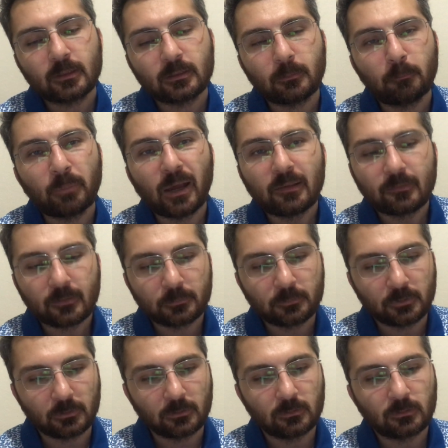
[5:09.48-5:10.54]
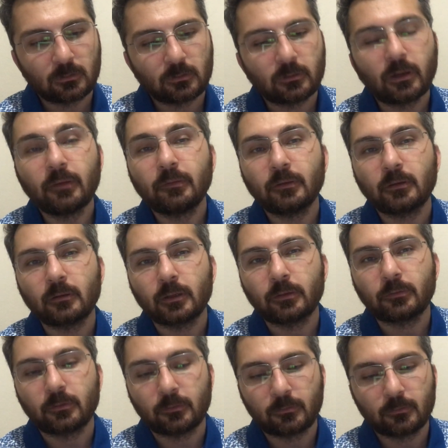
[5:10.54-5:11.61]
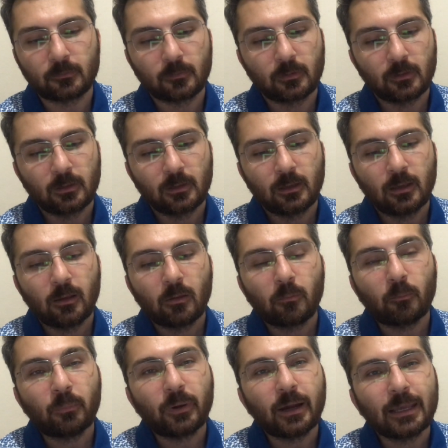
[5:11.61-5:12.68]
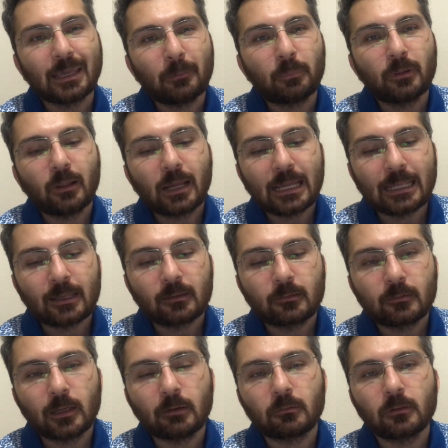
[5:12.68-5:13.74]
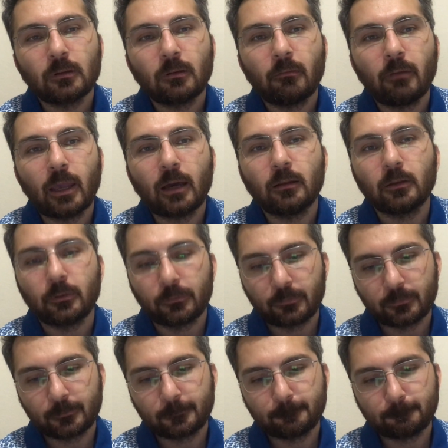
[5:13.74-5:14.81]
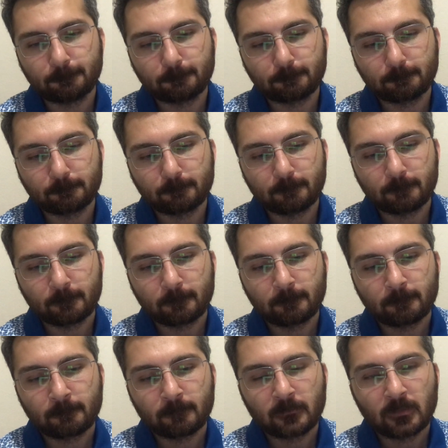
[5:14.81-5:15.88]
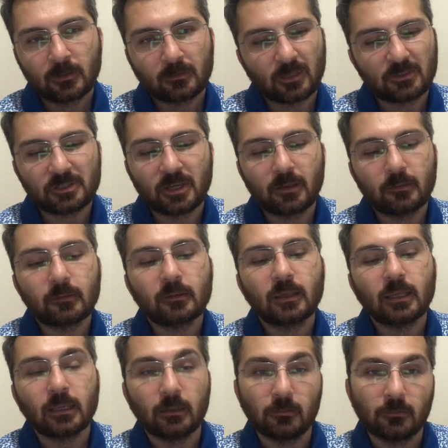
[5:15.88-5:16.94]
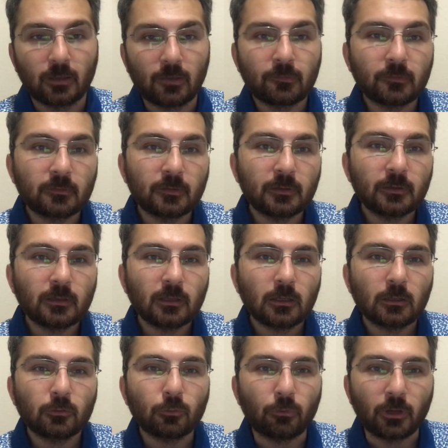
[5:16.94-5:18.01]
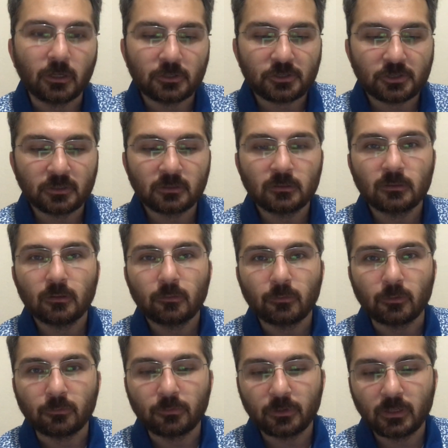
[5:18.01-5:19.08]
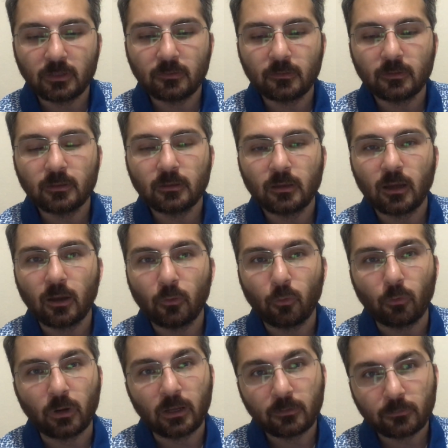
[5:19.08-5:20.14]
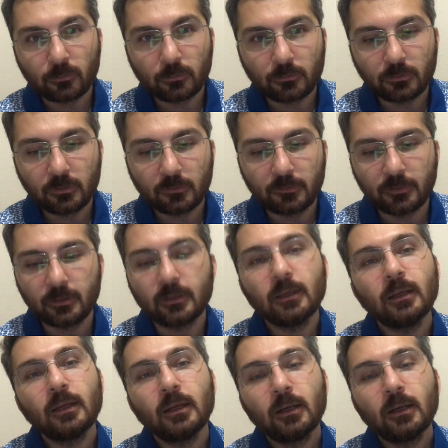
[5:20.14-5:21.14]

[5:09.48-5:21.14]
the possible consequences by applying several values, such as intensity, duration, certainty or uncertainty,